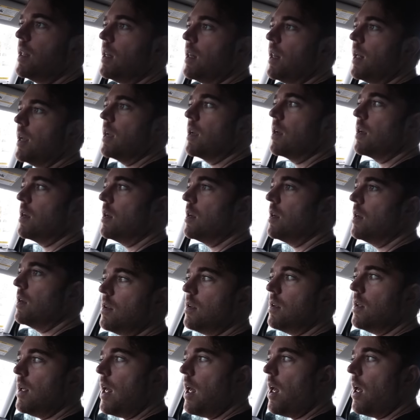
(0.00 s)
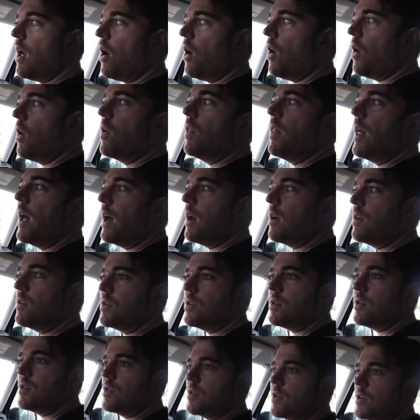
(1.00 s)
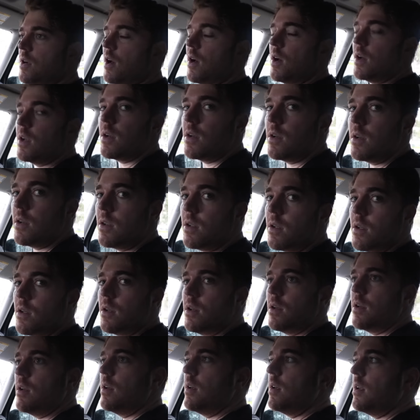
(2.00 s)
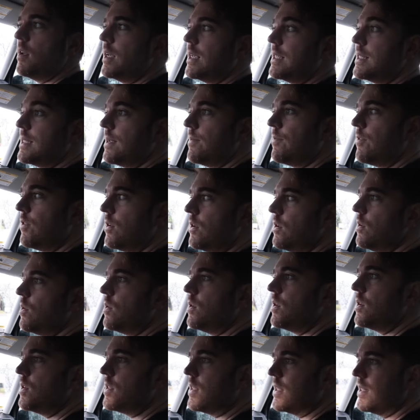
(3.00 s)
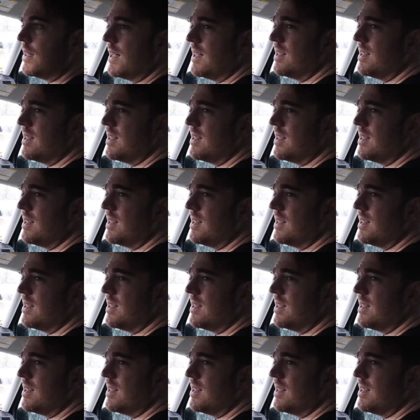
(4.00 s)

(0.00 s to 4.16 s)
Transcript: that like all the houses are gone except for yours? Like